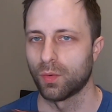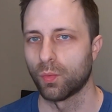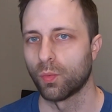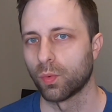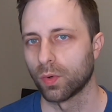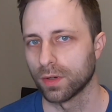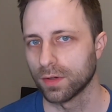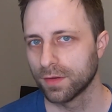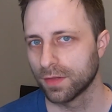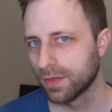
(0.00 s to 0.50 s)

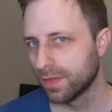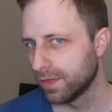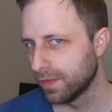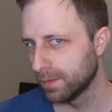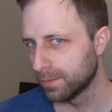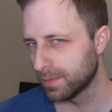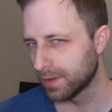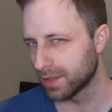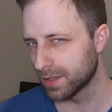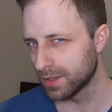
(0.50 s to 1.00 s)
worth the
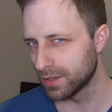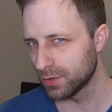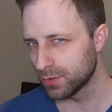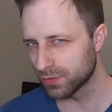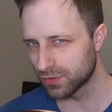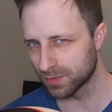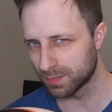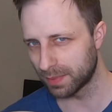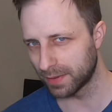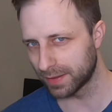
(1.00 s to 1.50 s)
money you
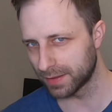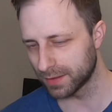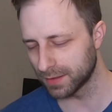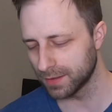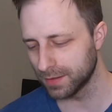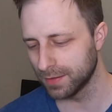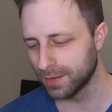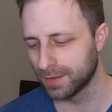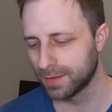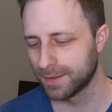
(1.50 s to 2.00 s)
spend
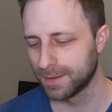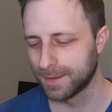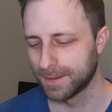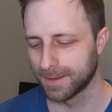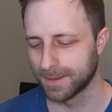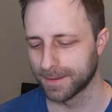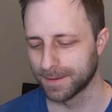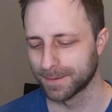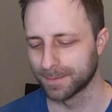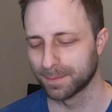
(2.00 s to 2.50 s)

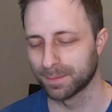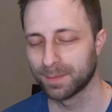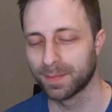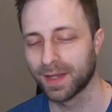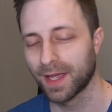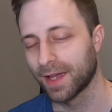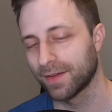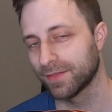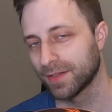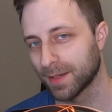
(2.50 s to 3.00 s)

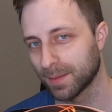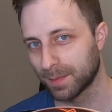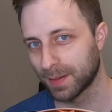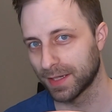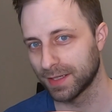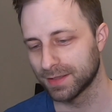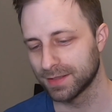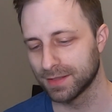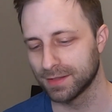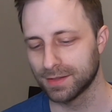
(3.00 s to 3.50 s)
having it
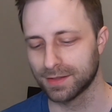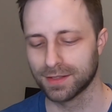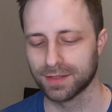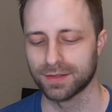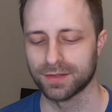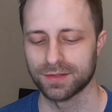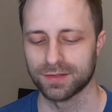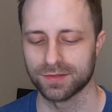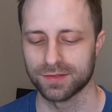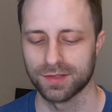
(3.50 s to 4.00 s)
painted,
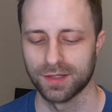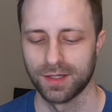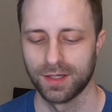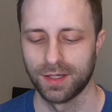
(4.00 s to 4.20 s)
because